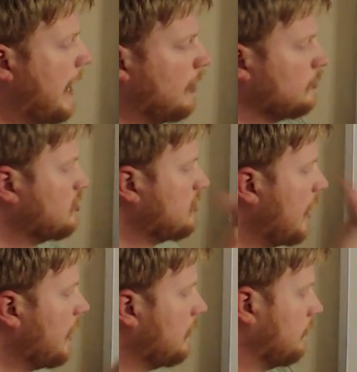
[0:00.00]

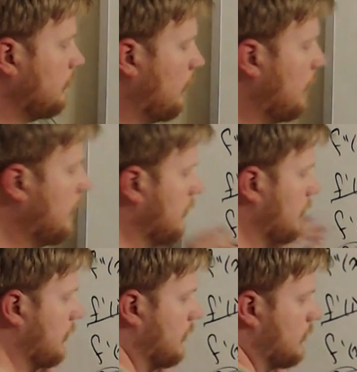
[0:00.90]
outside of 1.
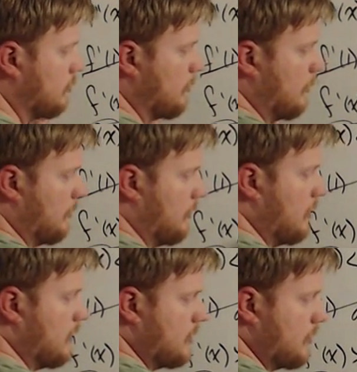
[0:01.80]
So remember,
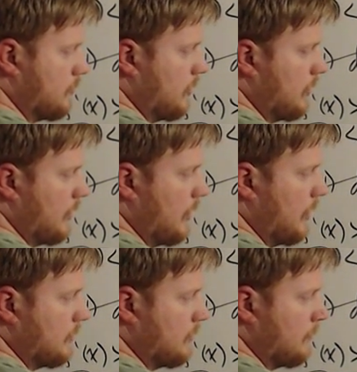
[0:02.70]
this is written
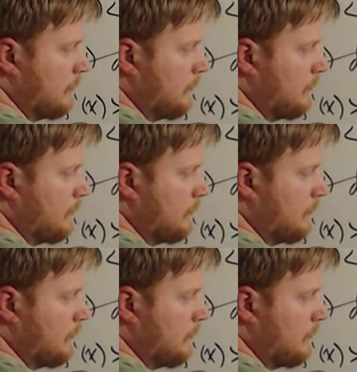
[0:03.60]
as